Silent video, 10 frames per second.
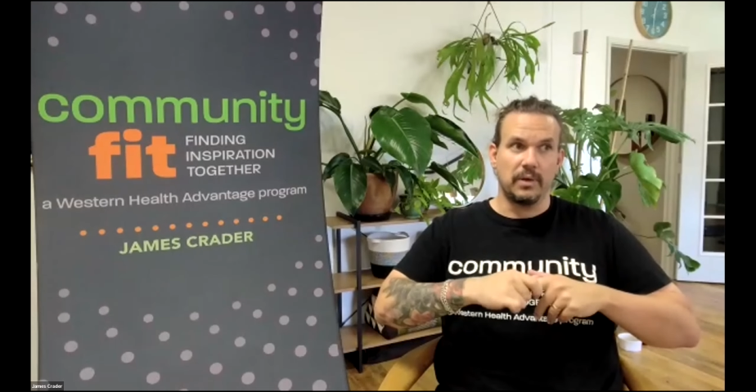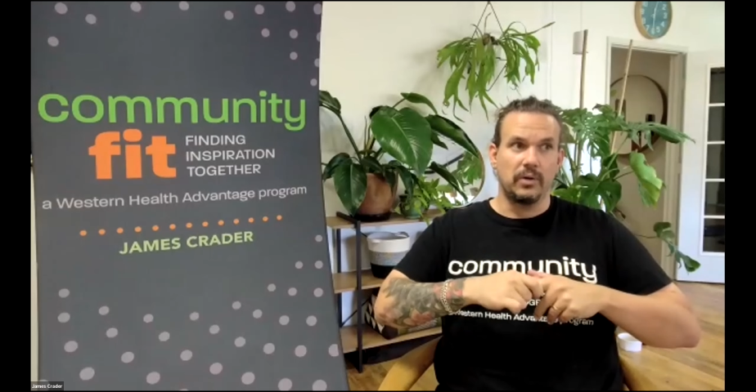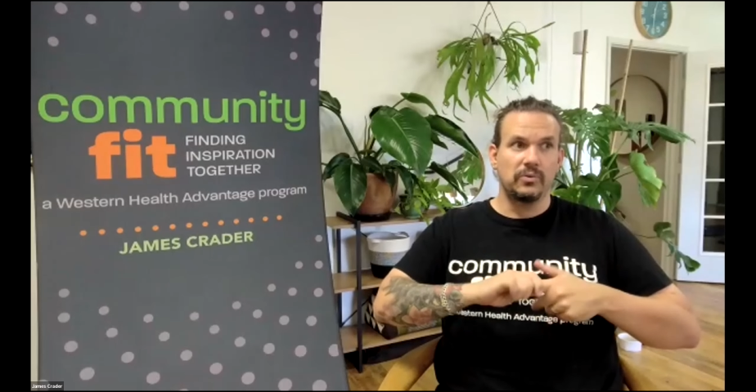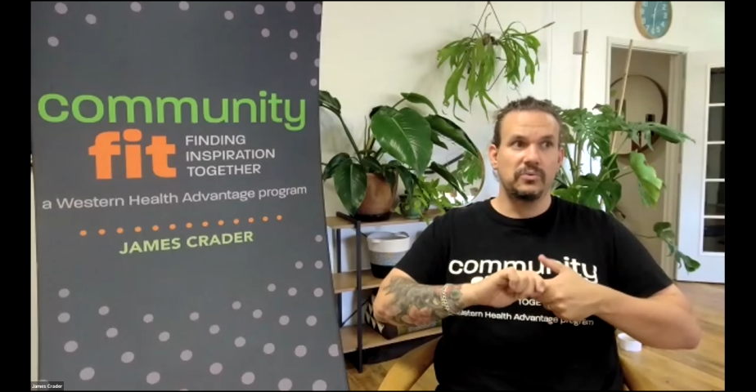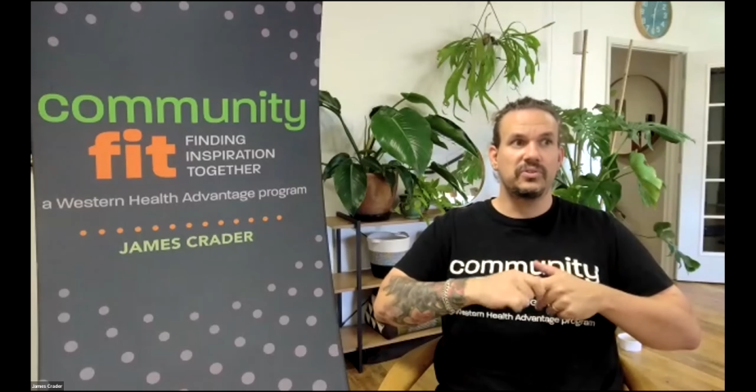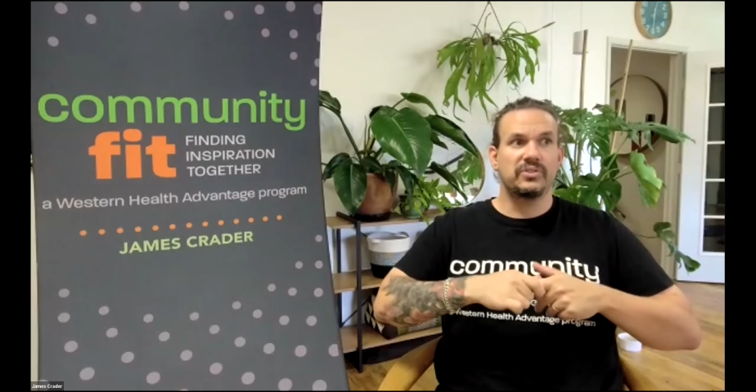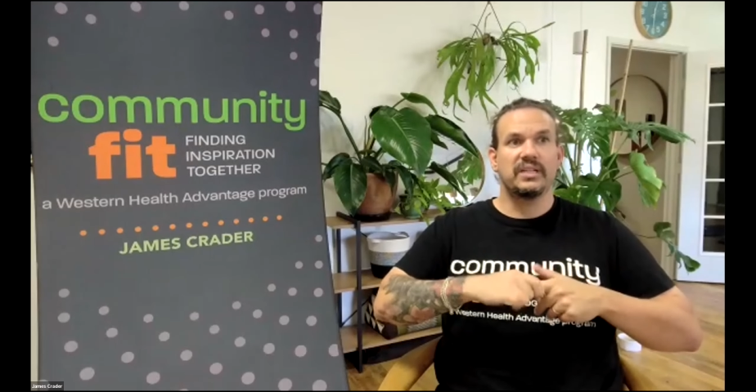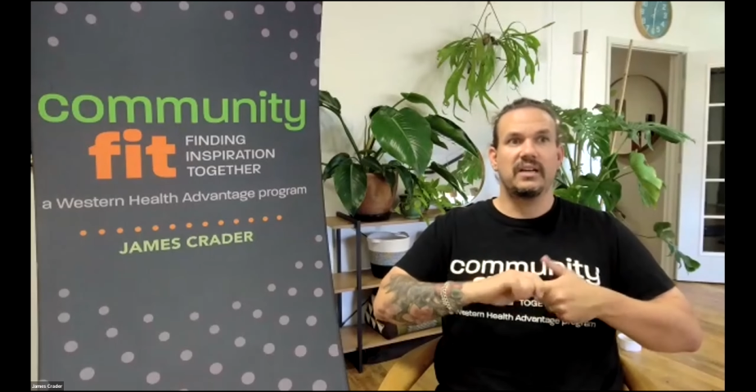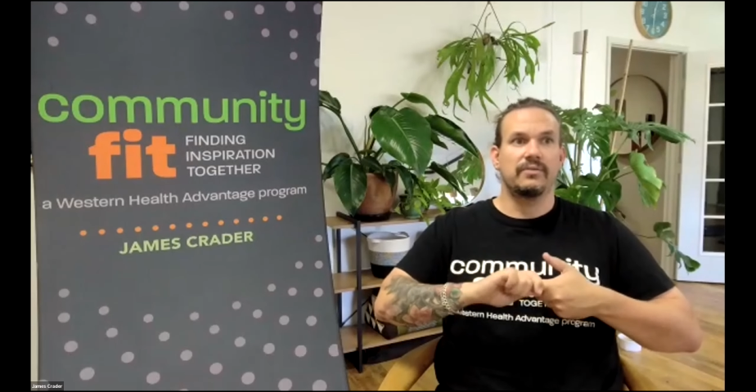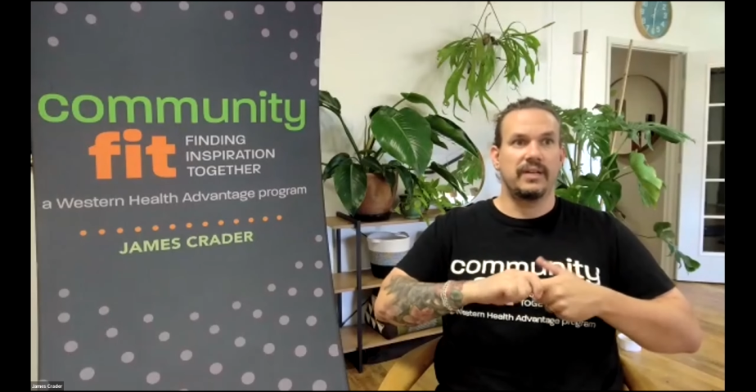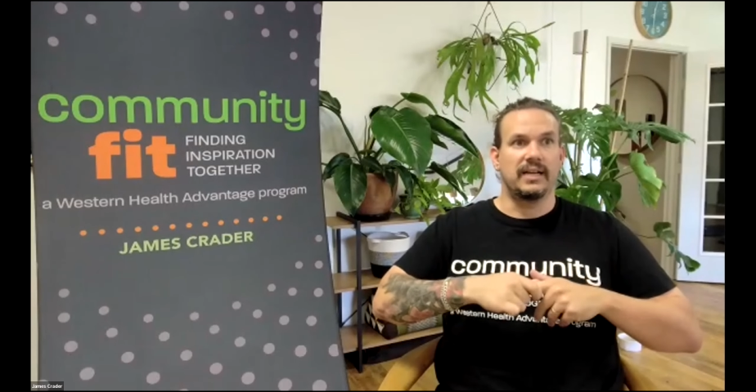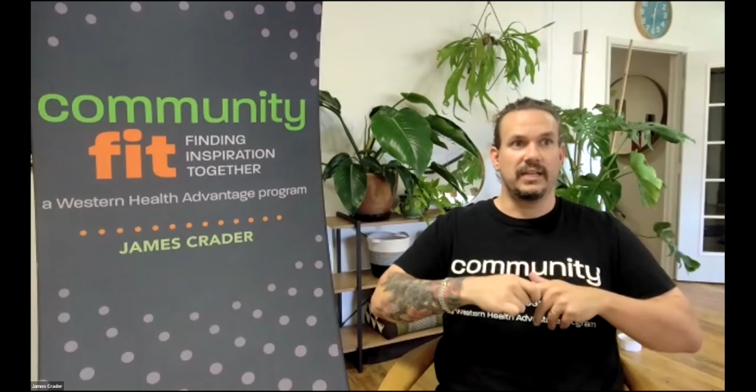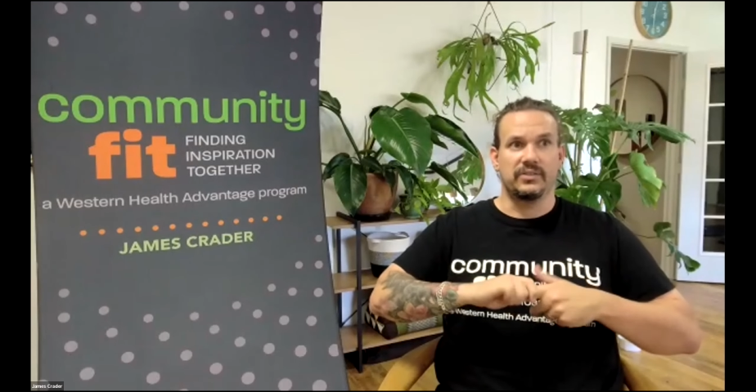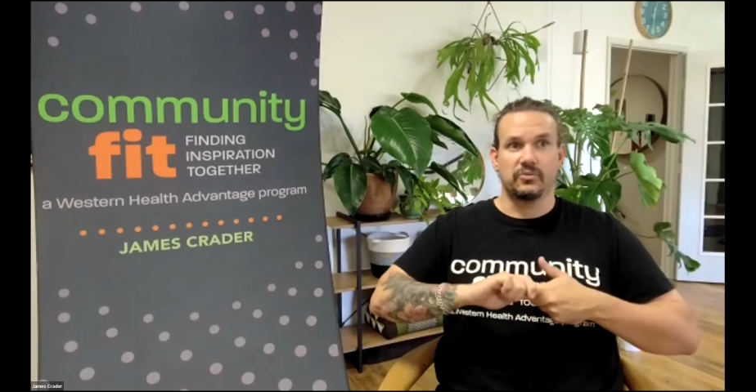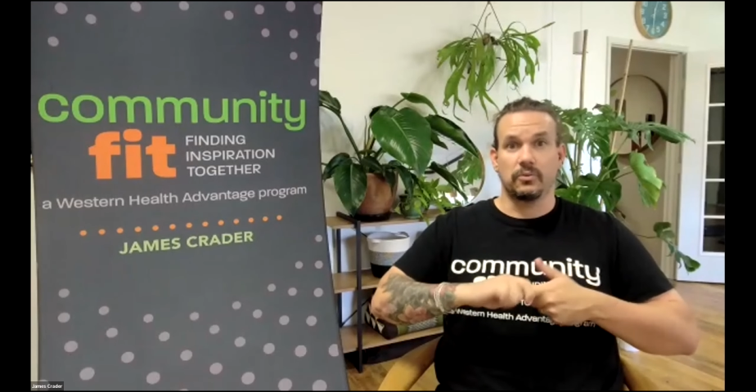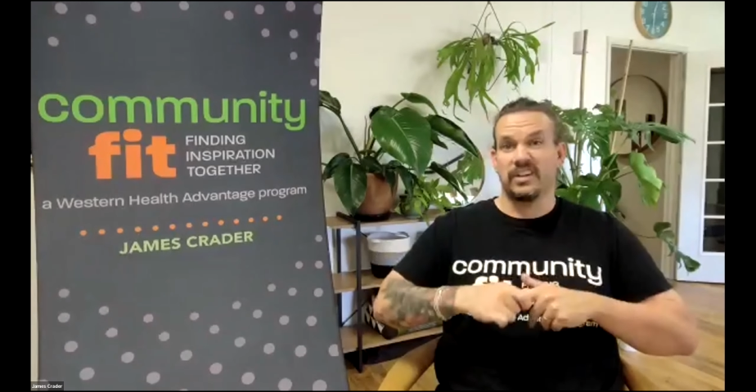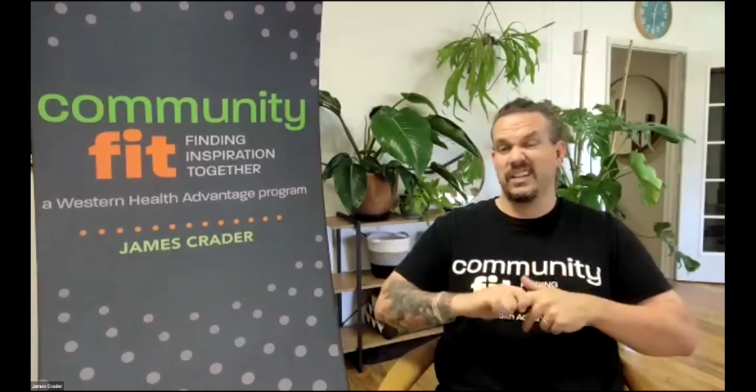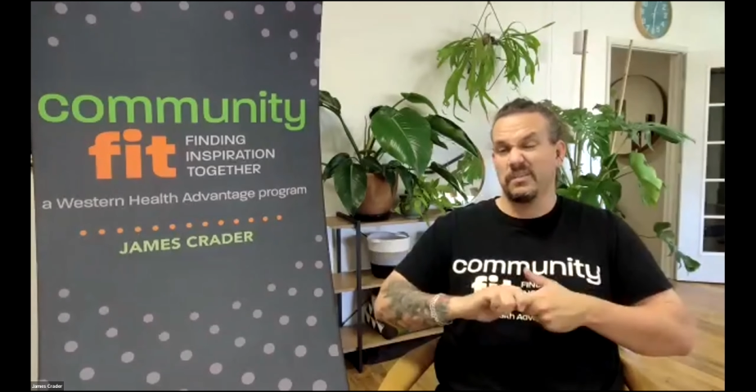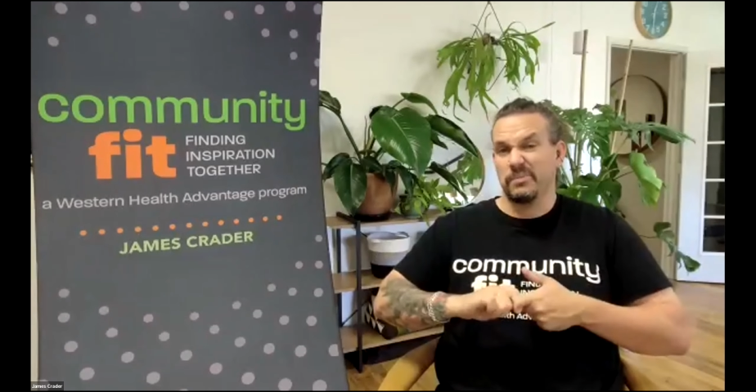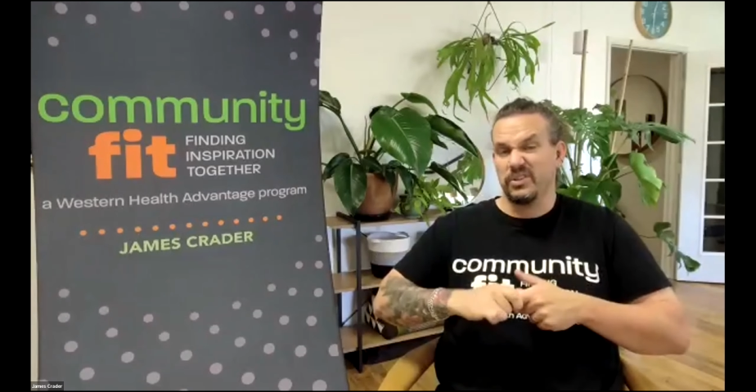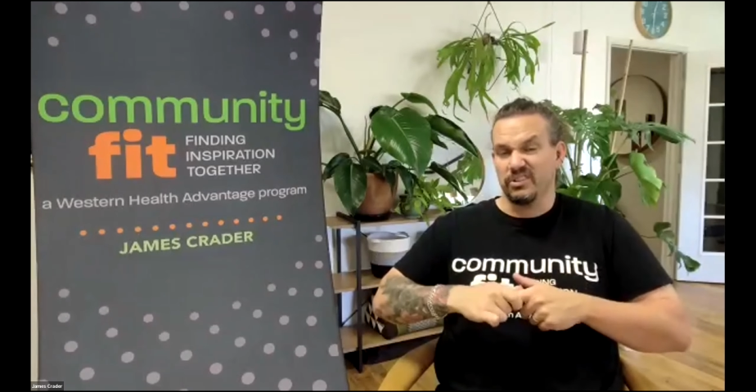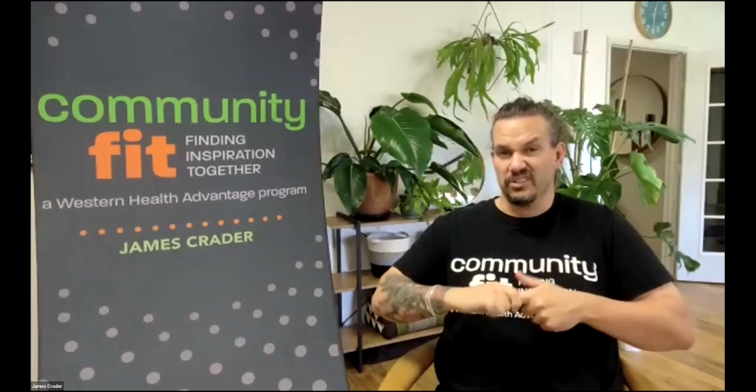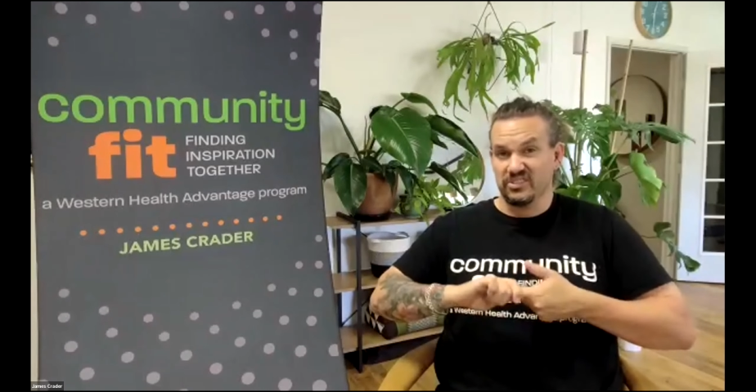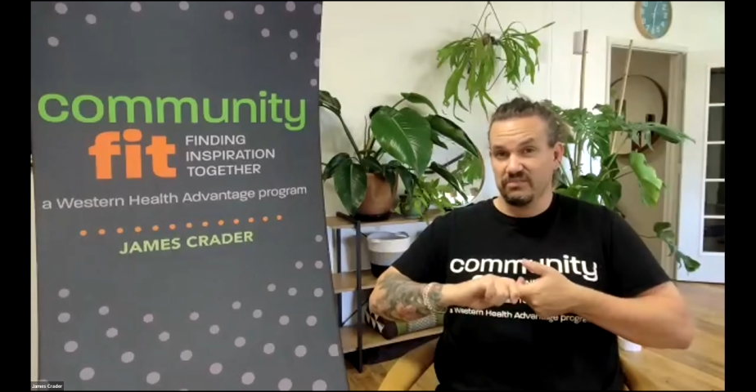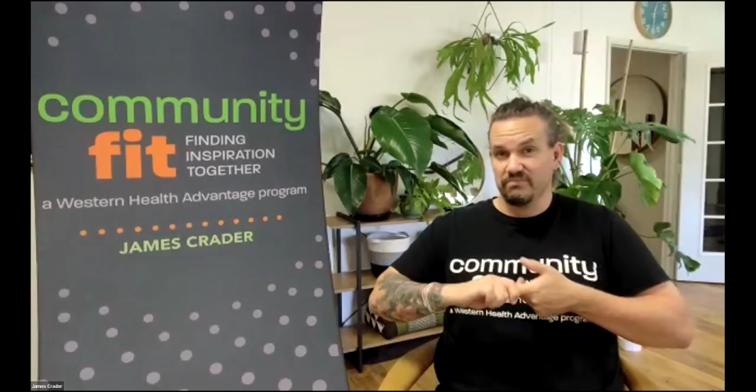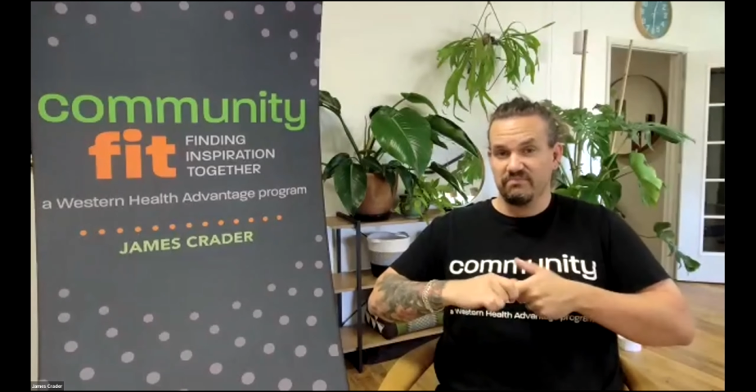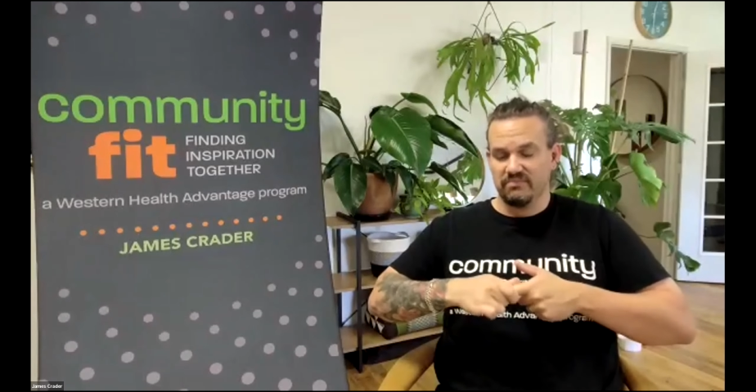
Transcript: Most of us work at computers